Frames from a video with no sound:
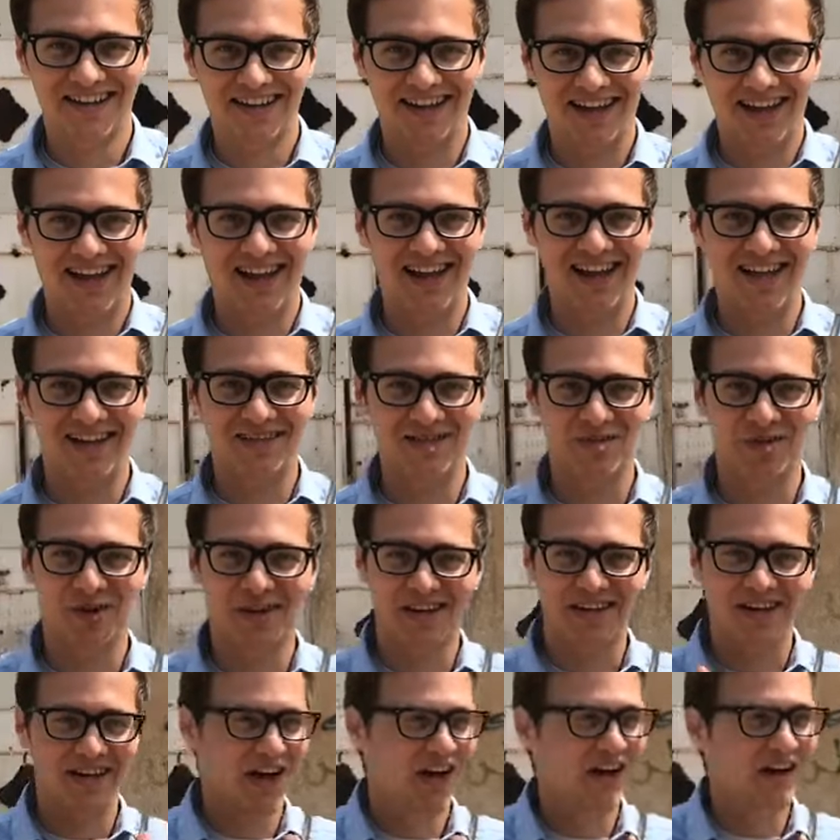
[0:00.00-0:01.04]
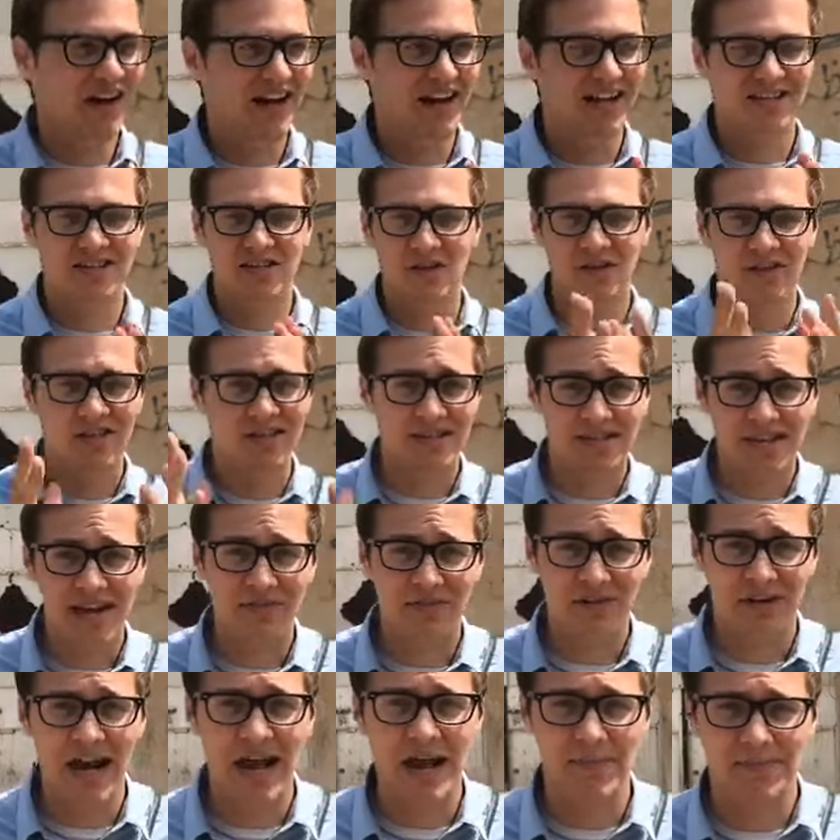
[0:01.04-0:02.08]
Hey, it's working. All right, so this
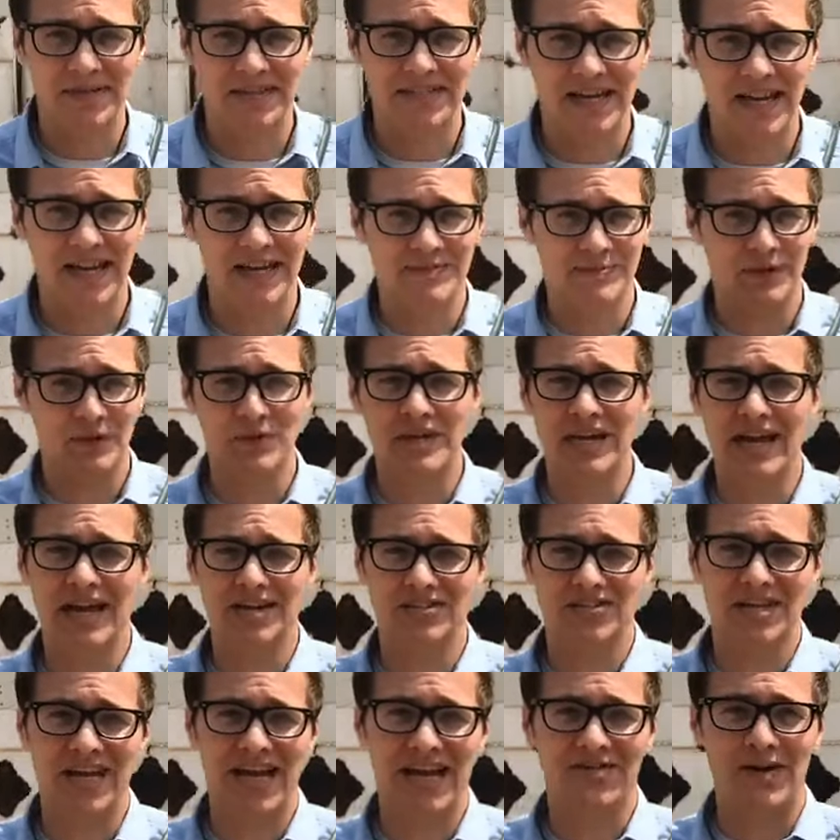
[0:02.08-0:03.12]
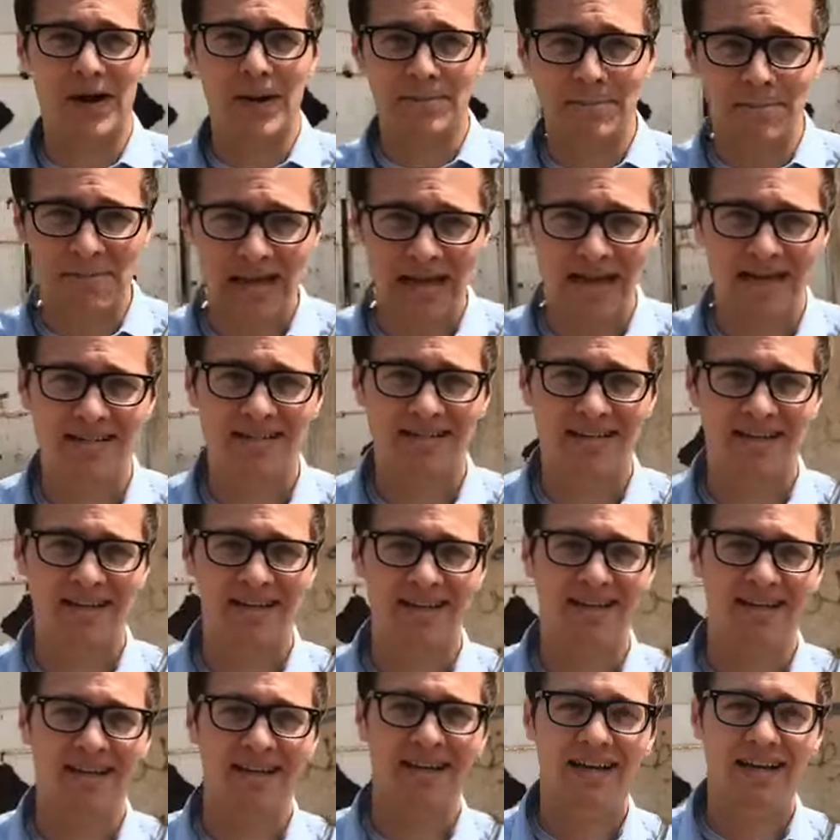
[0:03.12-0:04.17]
never happens, guys, but we actually have amazing
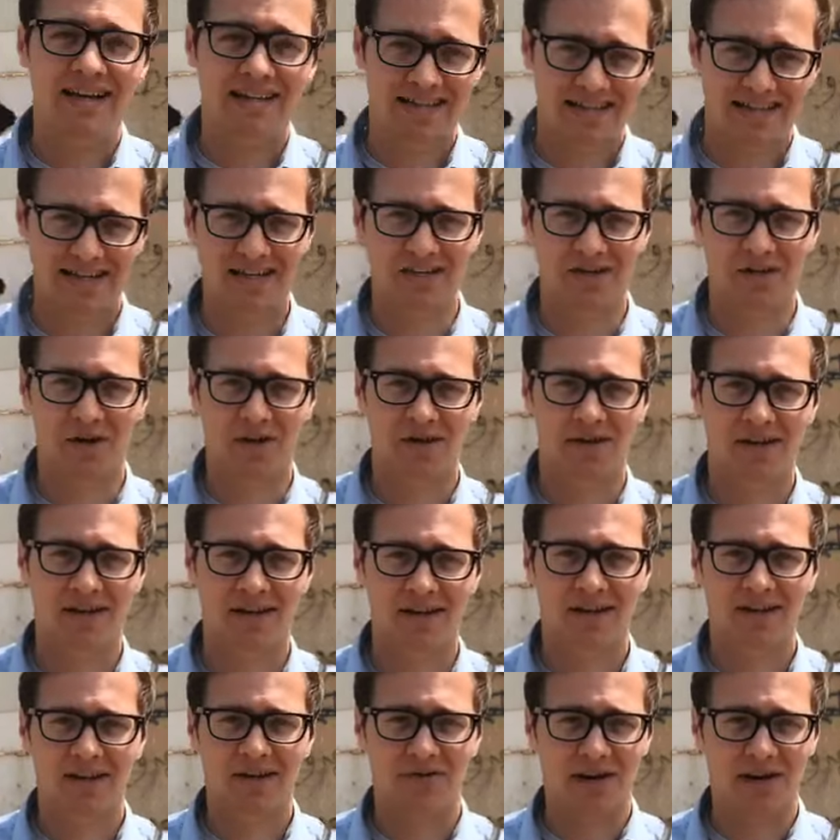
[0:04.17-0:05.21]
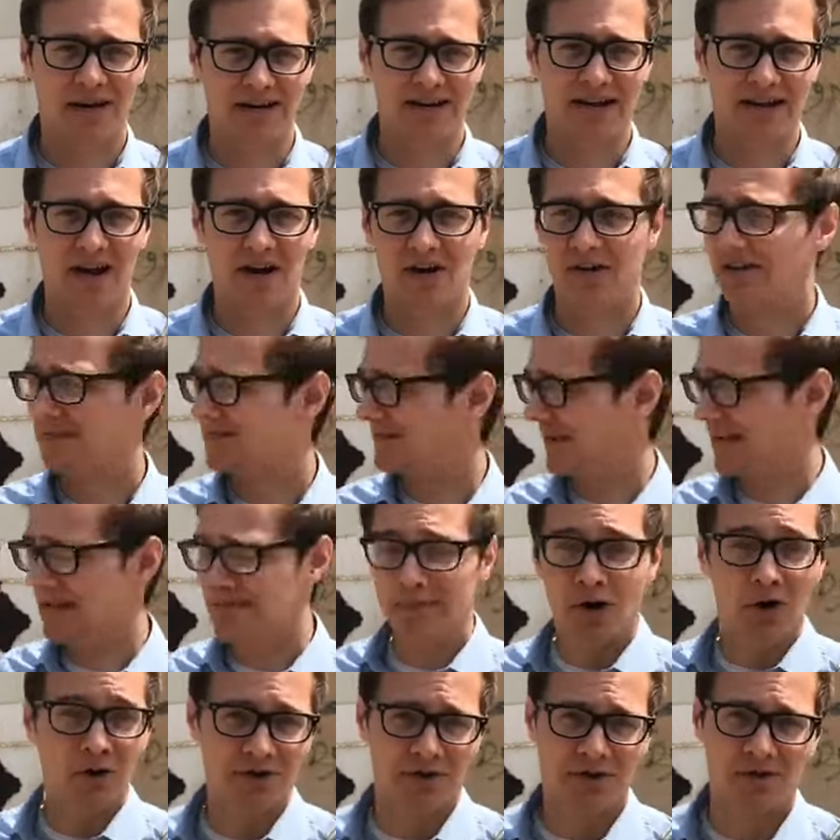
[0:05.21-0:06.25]
signal right now in
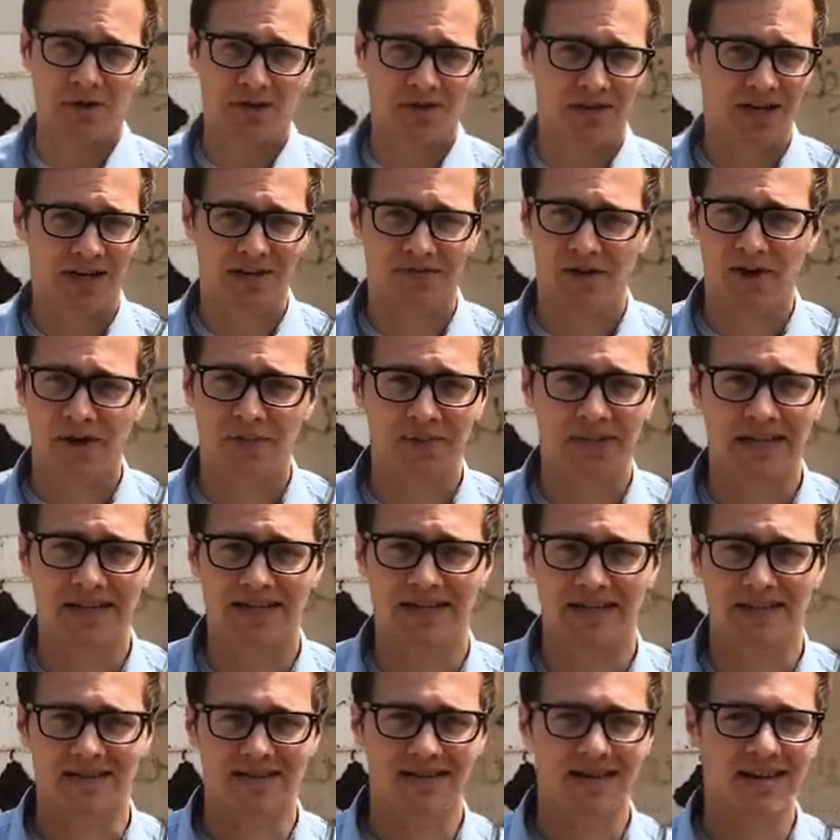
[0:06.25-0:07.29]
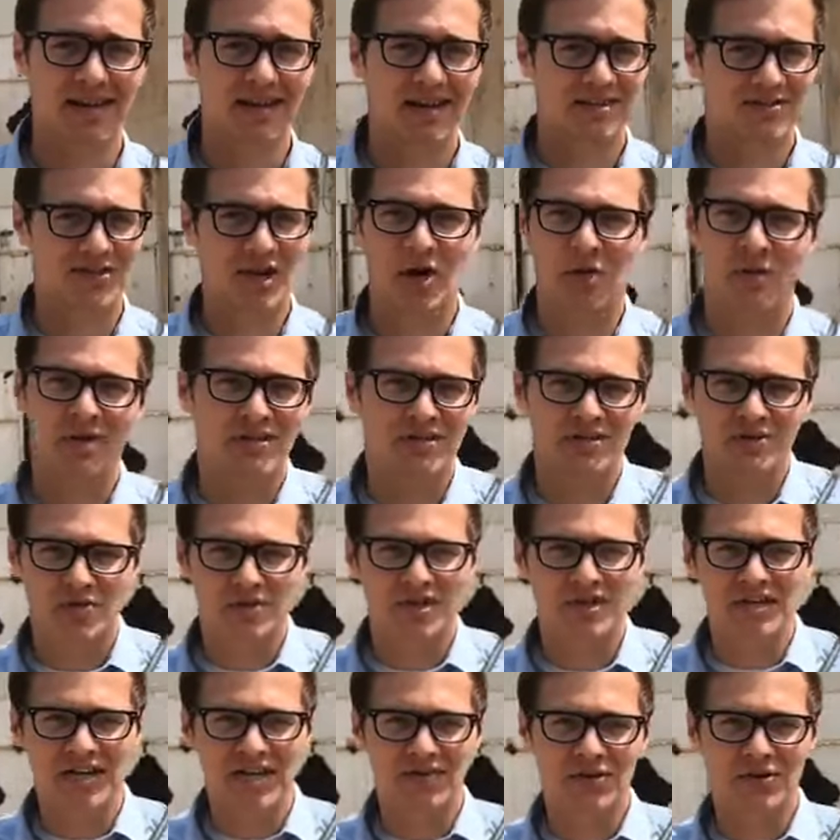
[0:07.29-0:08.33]
Mosul, of all places. So we just
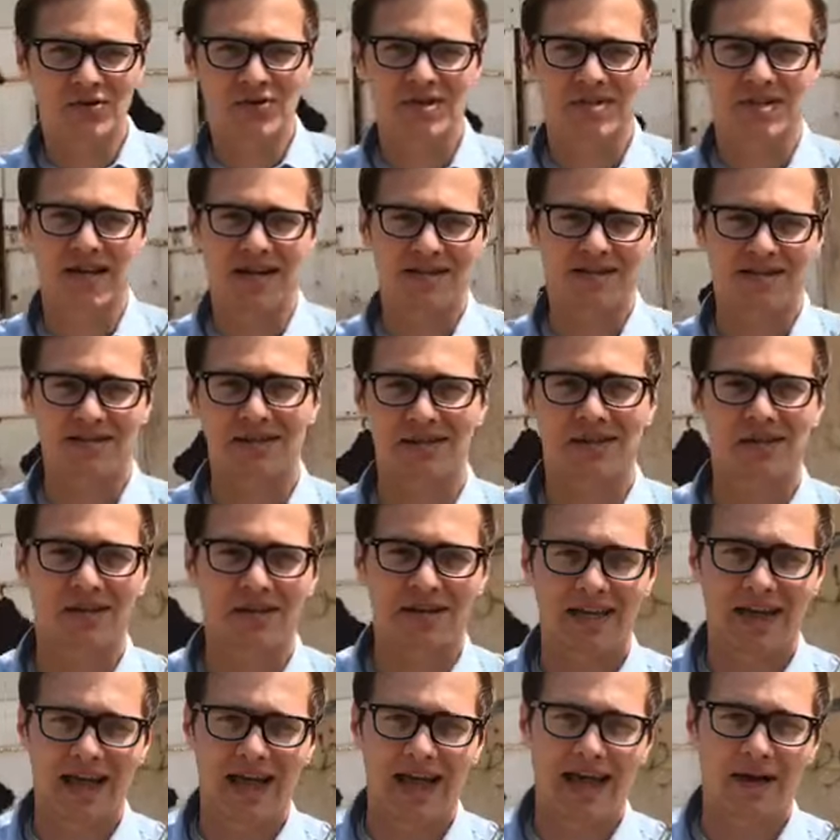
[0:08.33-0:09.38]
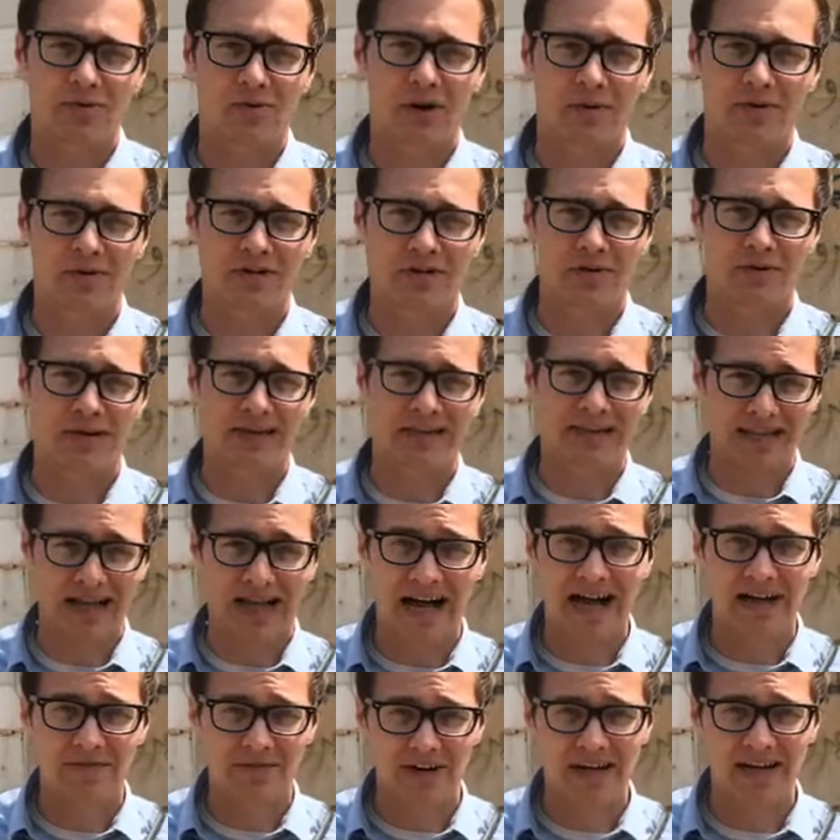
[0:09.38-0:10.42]
wanted to give you a chance to look at what we're doing
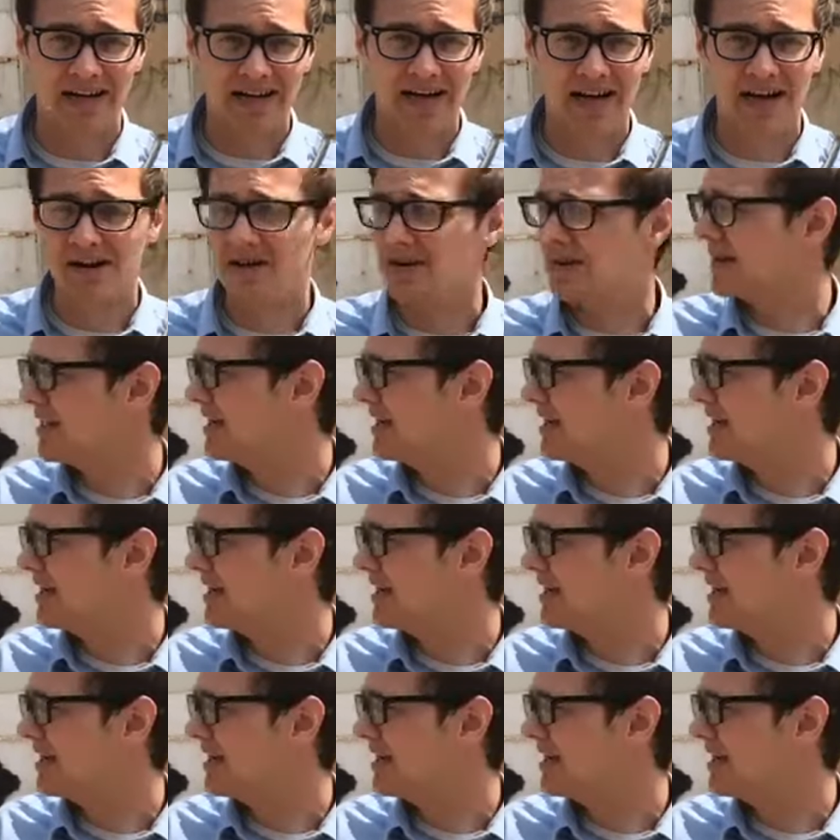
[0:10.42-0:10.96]
live right now.